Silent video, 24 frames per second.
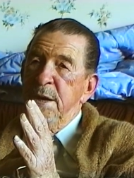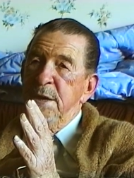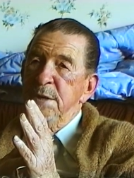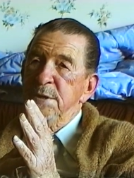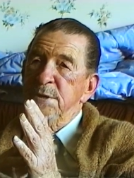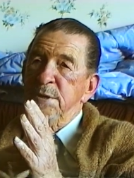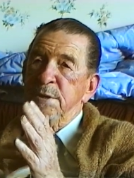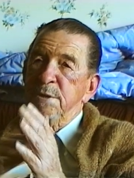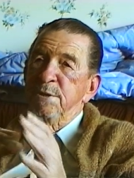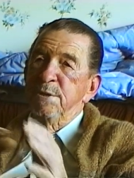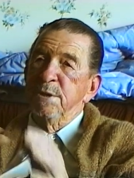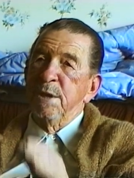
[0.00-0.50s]

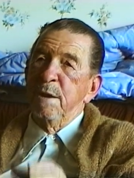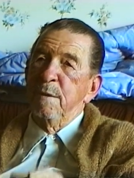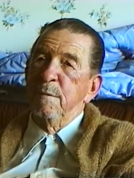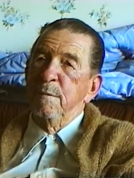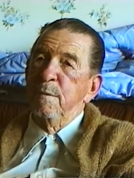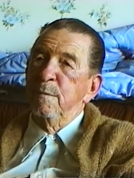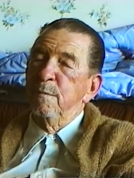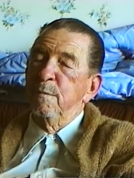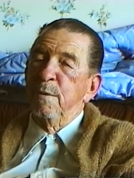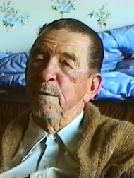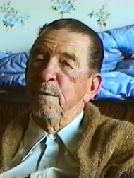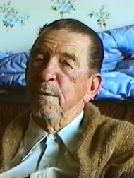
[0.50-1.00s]
So see,
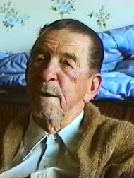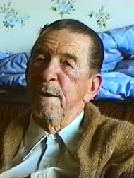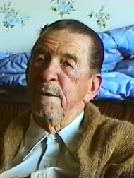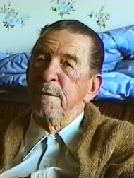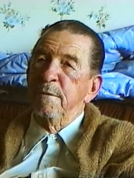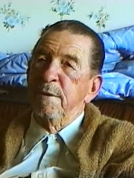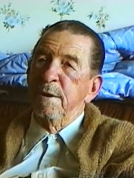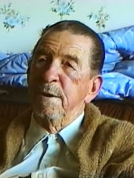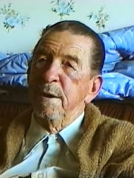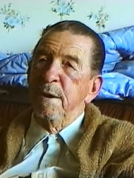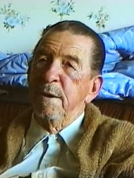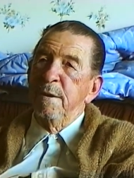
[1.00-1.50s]
we're
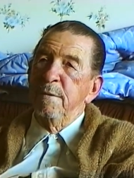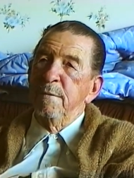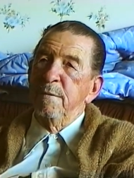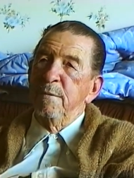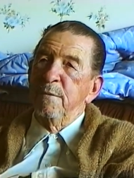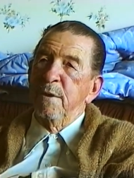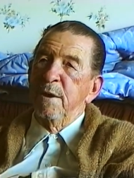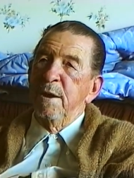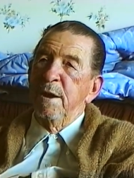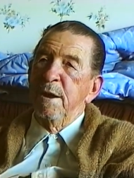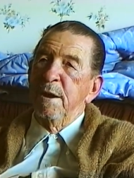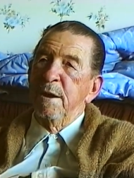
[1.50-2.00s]
entering, we're
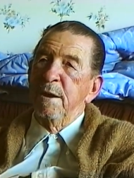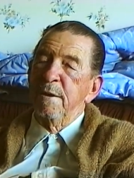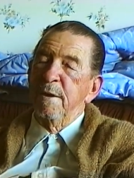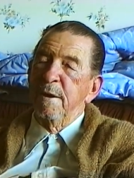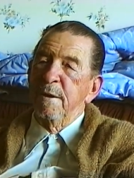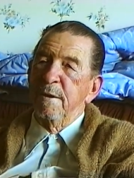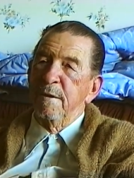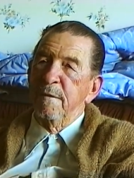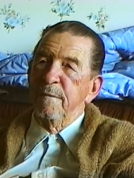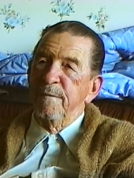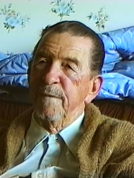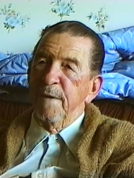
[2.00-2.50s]
going to add
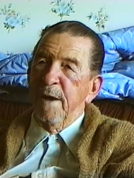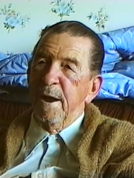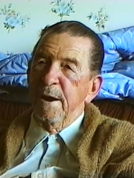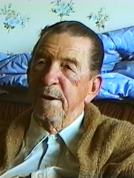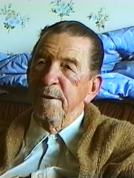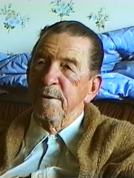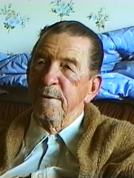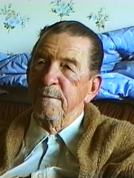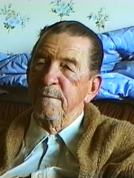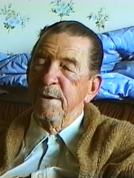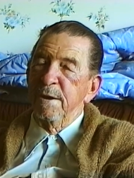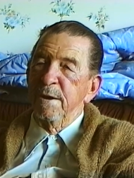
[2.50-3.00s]
another
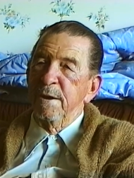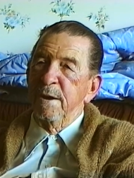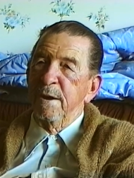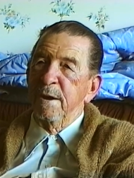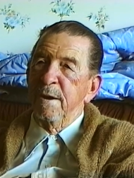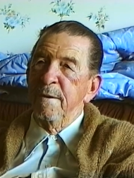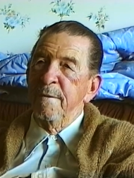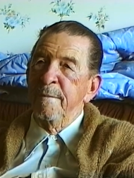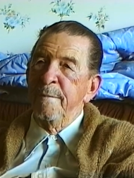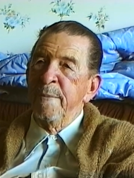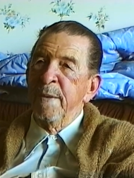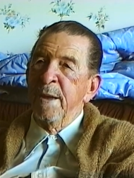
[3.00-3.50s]
factor in here,